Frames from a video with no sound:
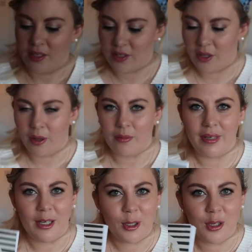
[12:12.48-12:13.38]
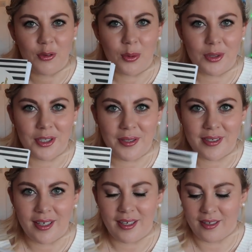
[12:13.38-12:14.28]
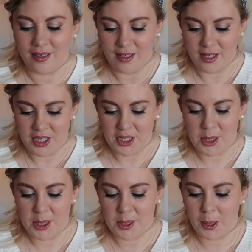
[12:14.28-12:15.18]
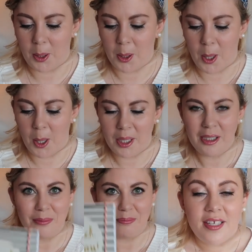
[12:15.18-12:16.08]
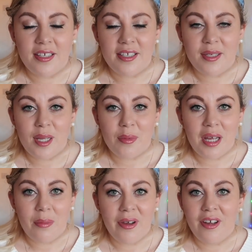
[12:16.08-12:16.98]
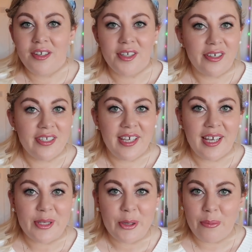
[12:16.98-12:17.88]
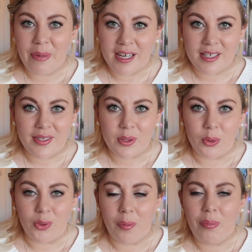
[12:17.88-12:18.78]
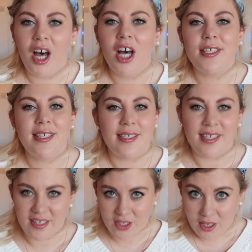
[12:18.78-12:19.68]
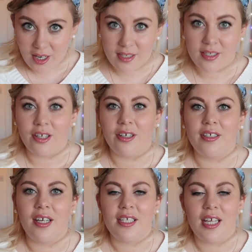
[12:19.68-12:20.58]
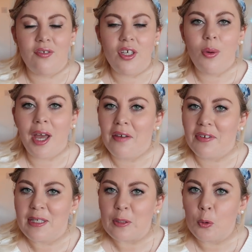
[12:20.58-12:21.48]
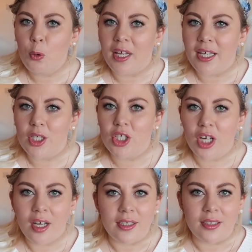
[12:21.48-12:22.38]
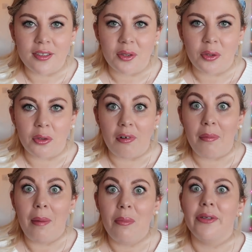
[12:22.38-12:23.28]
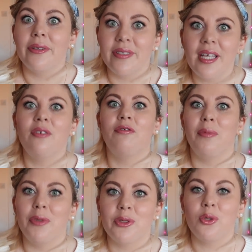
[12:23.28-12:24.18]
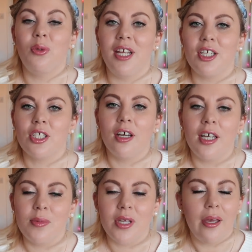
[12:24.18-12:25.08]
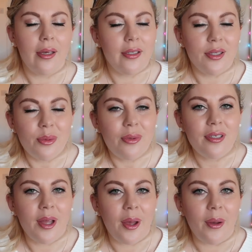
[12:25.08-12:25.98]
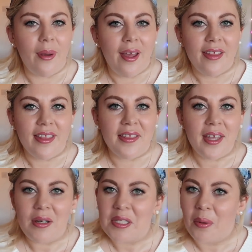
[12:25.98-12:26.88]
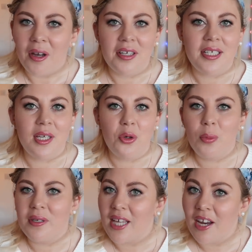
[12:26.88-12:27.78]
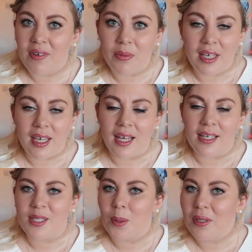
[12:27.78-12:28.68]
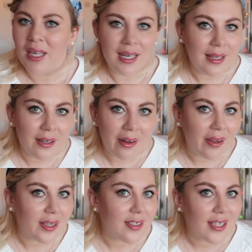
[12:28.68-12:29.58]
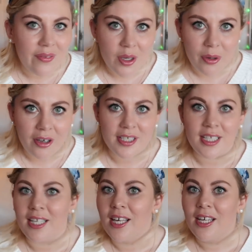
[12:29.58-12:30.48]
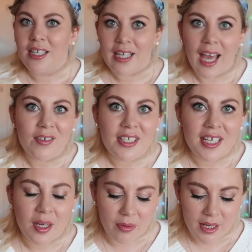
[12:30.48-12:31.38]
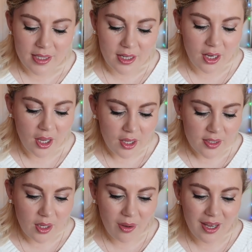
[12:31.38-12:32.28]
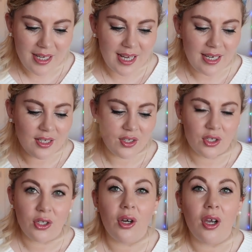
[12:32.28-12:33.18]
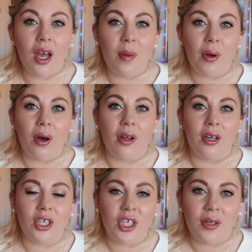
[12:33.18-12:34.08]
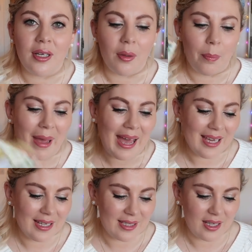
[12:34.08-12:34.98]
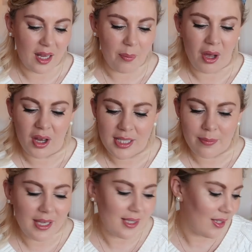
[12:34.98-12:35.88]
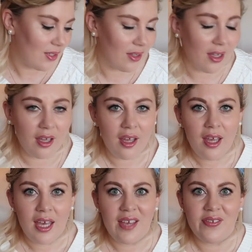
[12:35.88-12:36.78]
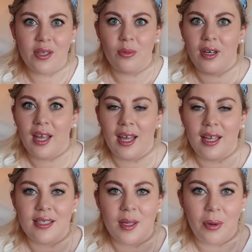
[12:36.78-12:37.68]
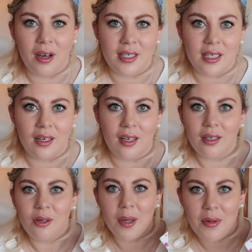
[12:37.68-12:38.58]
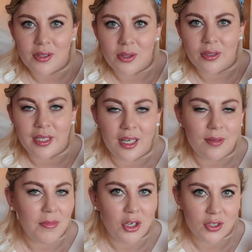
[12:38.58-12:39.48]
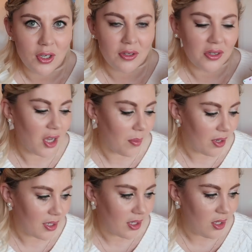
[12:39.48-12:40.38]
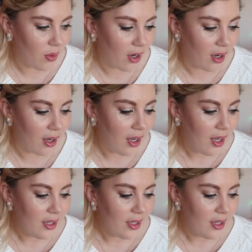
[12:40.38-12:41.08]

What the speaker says: So I'm really looking forward to using this little guy. Since it's September and Darcy has gone back to school, party season has started. If you have a school-aged child or remember yourself from your school-aged times, you will know that there is a party almost every weekend. Some kid in the class is having a party, you have to take a present. So I tend to stock up on cute little bags and like party bits so that if someone has a party and you're like, oh, I'm not sorted, we can just go to the cupboard and you are.